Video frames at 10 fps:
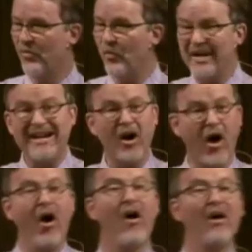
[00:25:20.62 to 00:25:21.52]
We
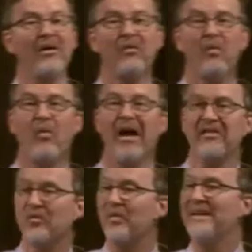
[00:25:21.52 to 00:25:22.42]
are
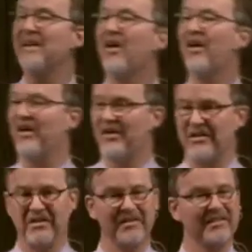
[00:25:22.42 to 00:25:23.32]
what we
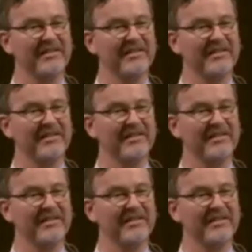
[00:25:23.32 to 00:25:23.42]
are